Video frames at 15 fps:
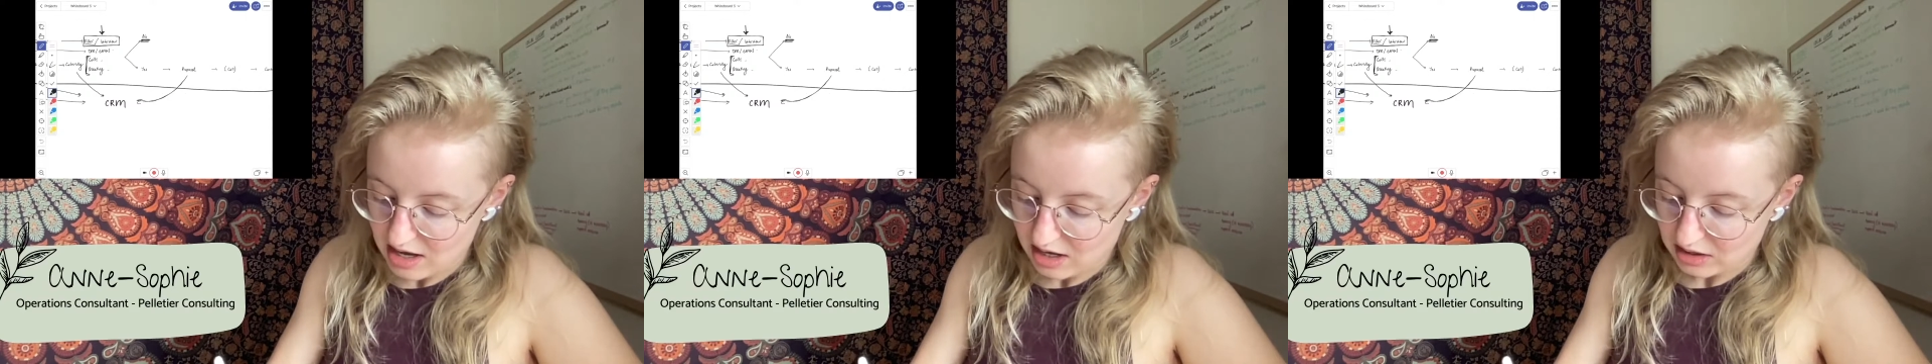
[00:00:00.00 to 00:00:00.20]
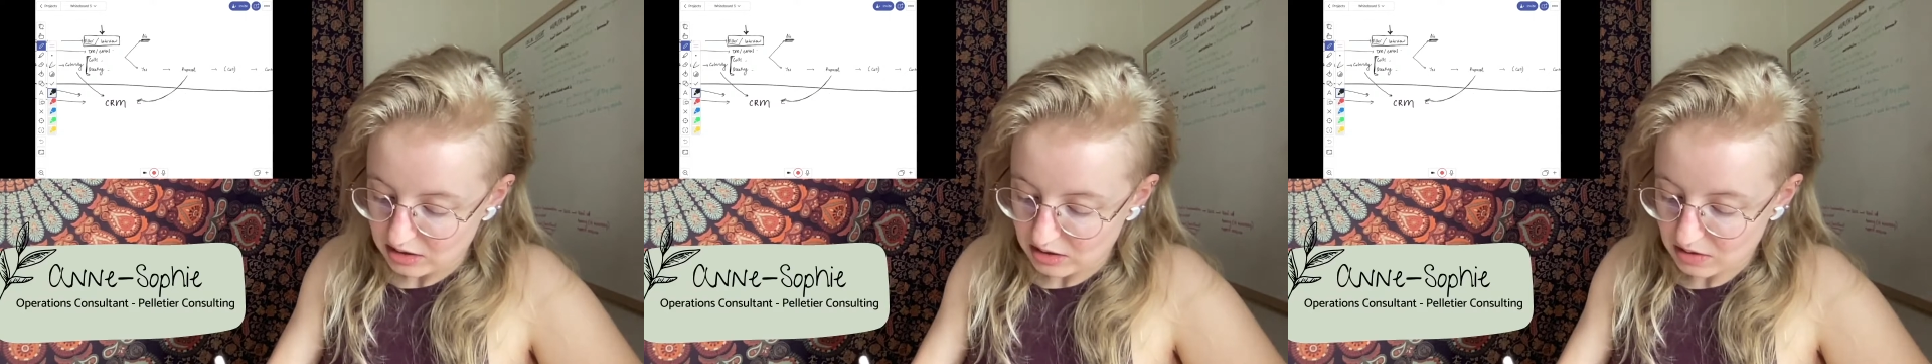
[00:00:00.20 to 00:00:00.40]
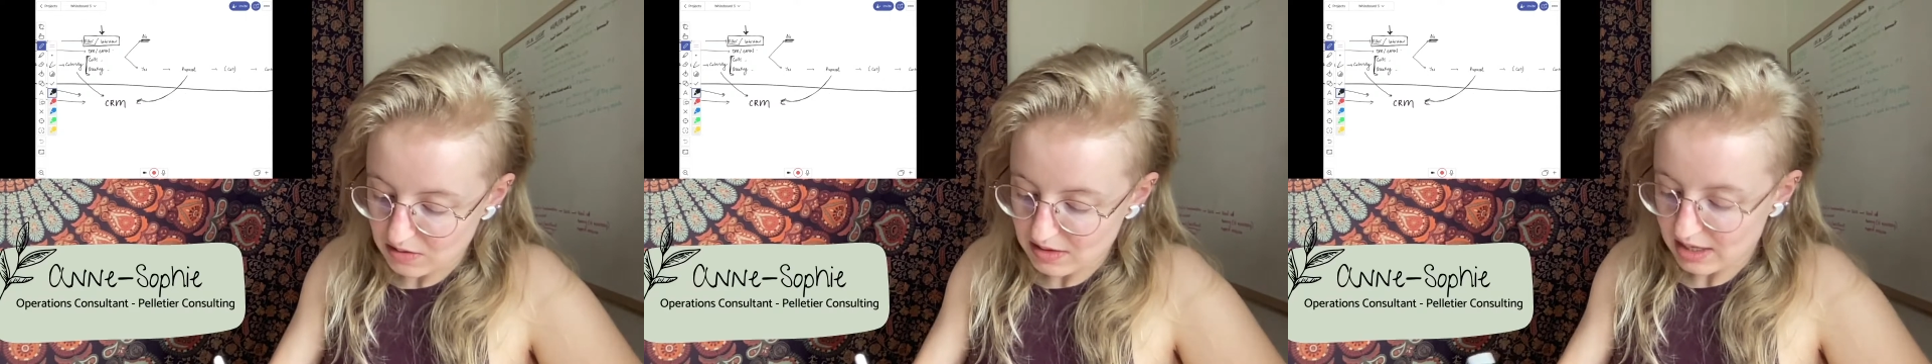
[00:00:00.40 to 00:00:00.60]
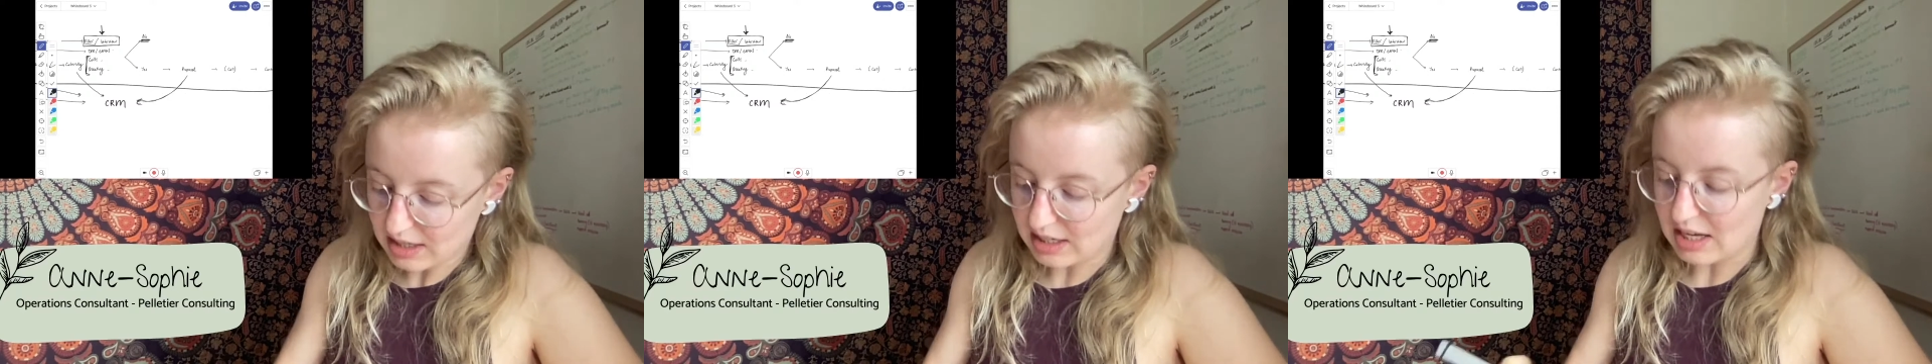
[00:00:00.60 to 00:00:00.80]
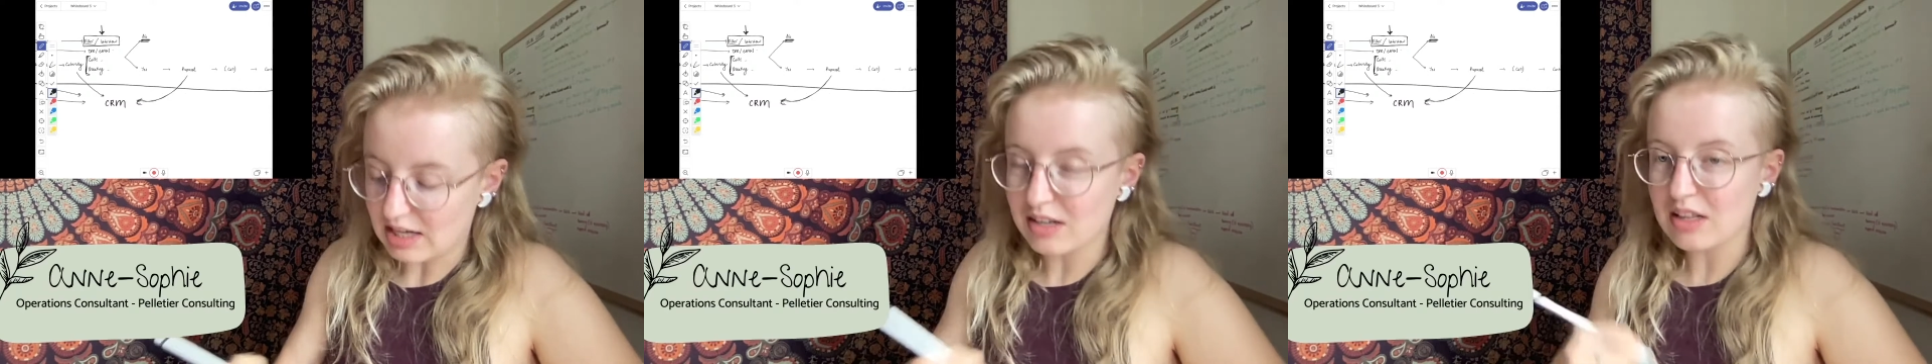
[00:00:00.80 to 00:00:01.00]
so that
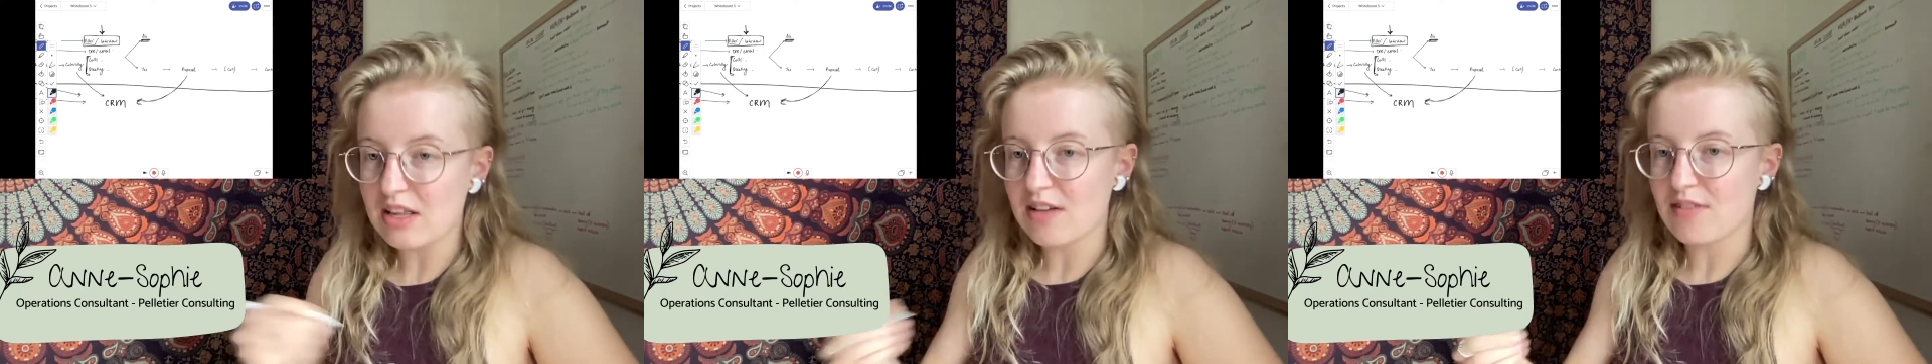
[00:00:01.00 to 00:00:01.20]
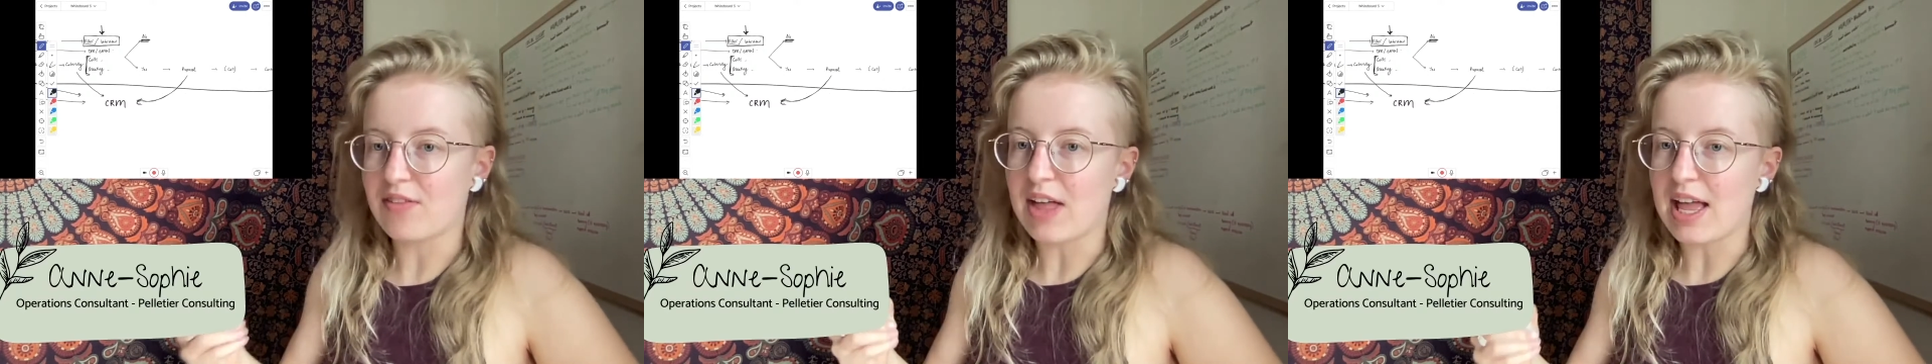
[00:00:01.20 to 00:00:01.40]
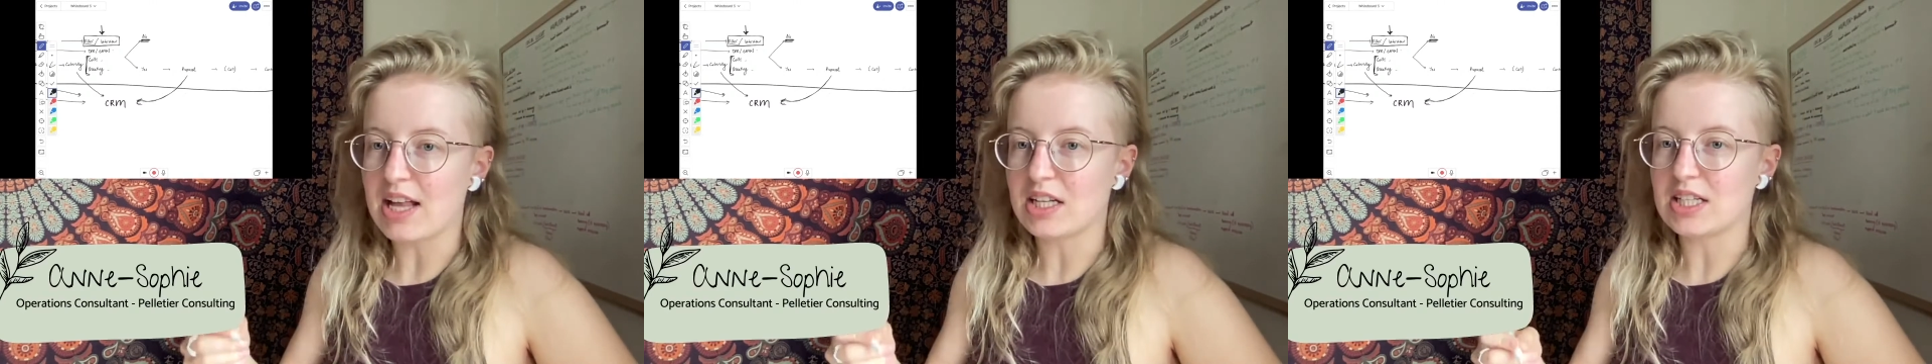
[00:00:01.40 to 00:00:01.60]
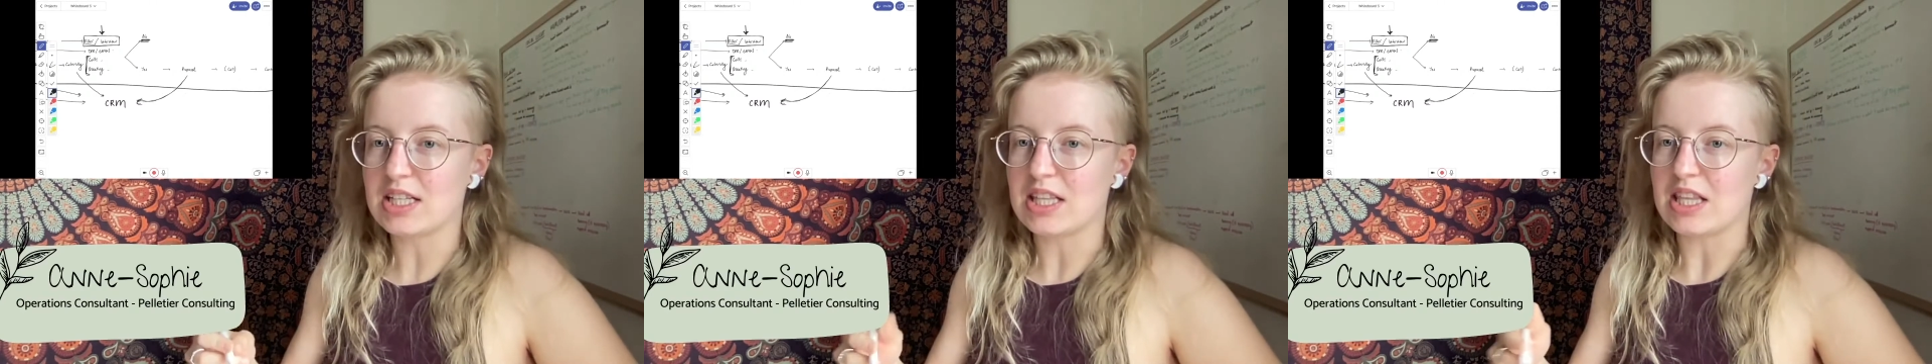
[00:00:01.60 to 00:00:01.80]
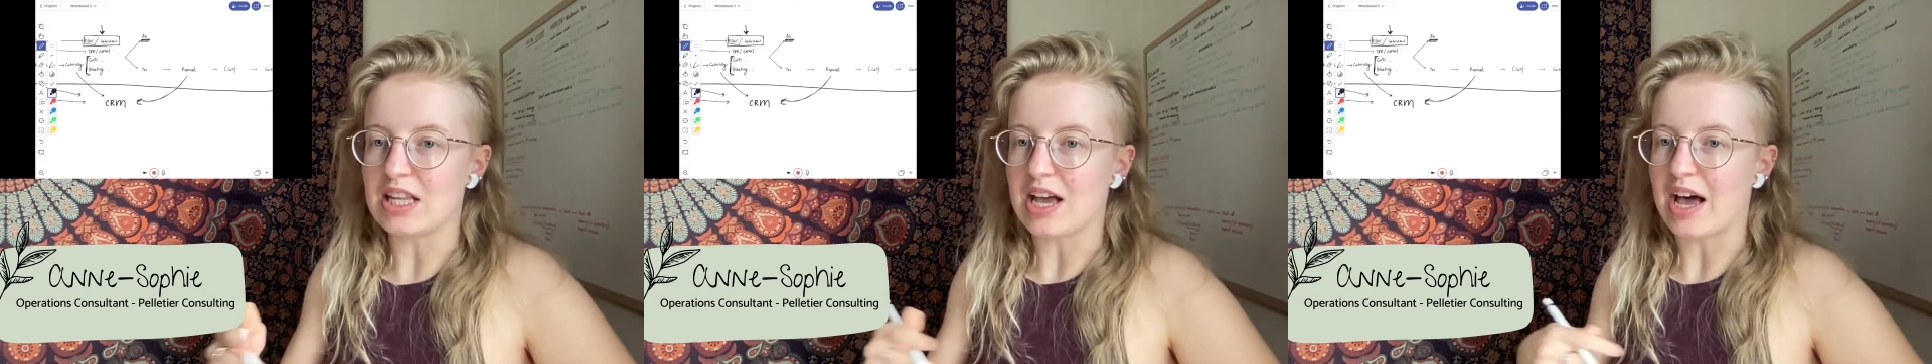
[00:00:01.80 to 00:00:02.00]
again, in the
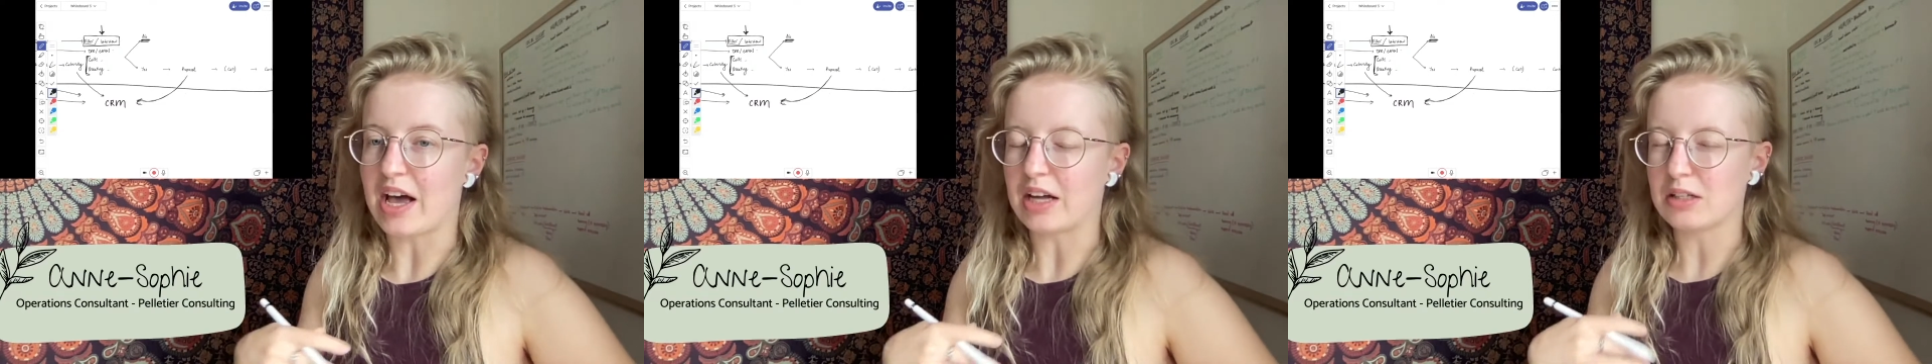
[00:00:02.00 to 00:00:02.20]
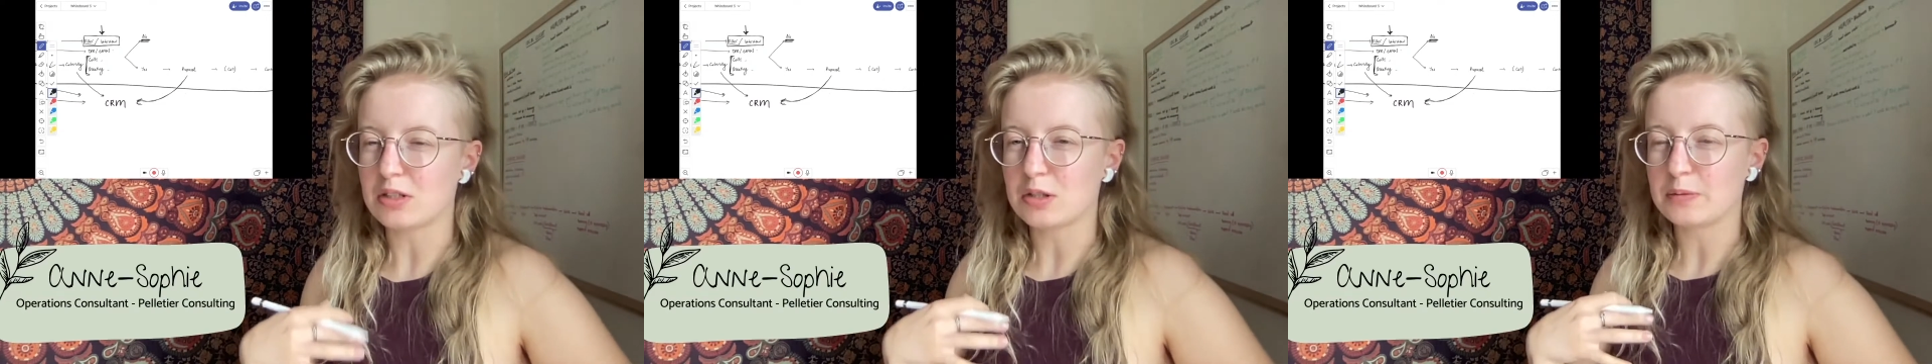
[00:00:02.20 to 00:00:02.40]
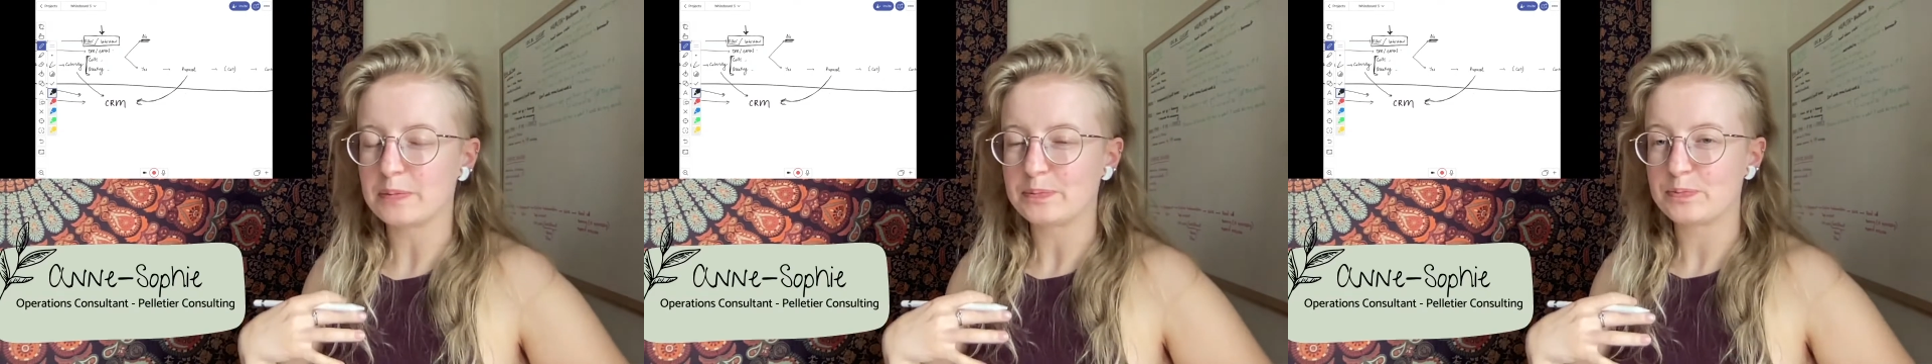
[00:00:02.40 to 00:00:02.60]
event that